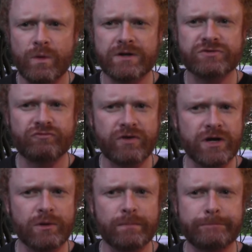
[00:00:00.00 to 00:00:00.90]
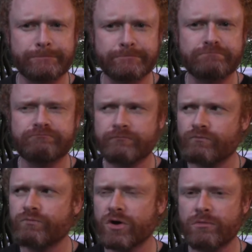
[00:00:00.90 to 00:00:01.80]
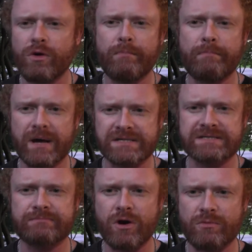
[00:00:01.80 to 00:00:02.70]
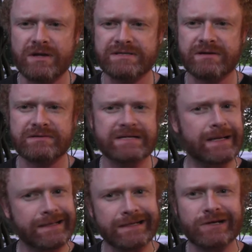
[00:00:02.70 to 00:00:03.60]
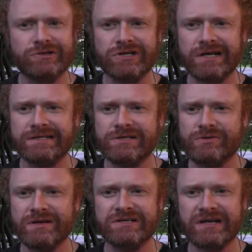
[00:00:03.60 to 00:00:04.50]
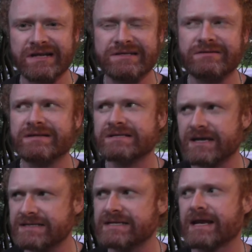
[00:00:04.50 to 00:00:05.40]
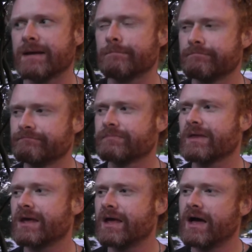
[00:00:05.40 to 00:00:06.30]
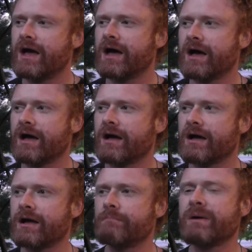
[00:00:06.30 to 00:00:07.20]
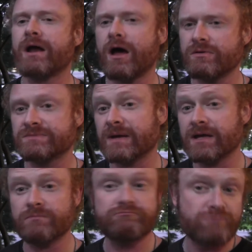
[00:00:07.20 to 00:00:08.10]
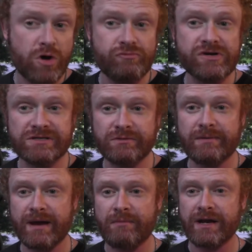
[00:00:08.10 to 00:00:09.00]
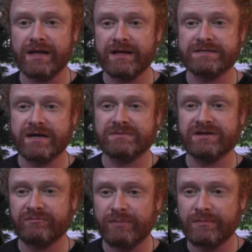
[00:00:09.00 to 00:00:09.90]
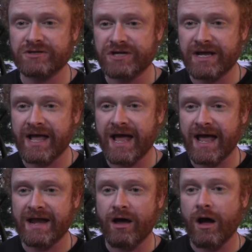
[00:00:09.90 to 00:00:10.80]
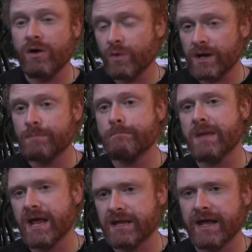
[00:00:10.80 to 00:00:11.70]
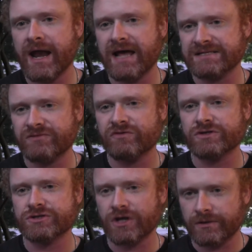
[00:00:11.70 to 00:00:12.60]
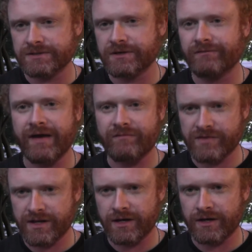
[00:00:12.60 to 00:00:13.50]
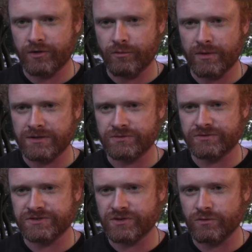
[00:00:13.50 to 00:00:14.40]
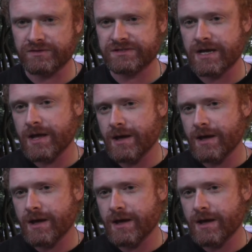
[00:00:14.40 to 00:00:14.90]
of those real boom or bust moments. I was like, you know, shall I do this, and I did it. But I was making a reasonable amount of money at that time self-publishing, and I will admit that as a result of everything I learned on Mark Dawson's course,